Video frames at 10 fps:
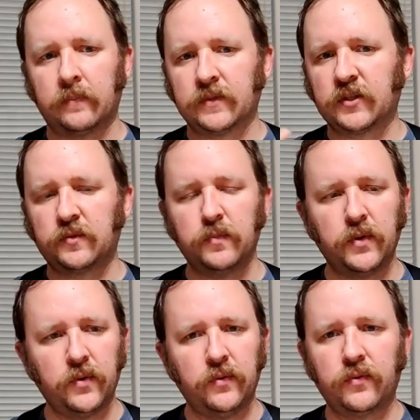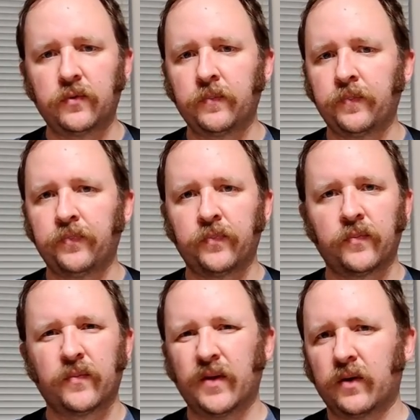smooth
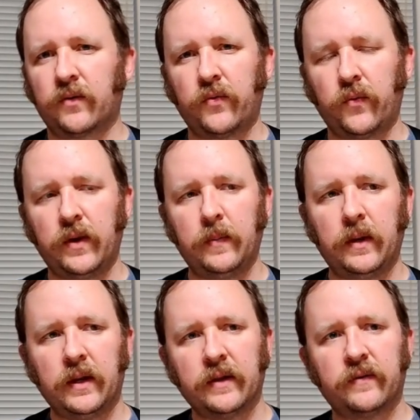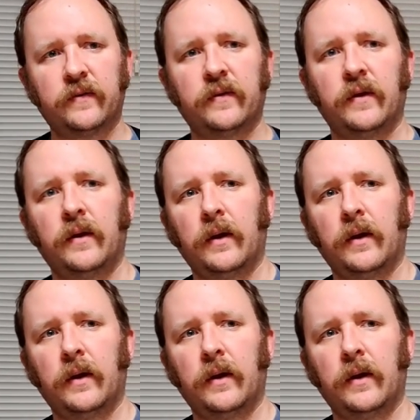creaminess,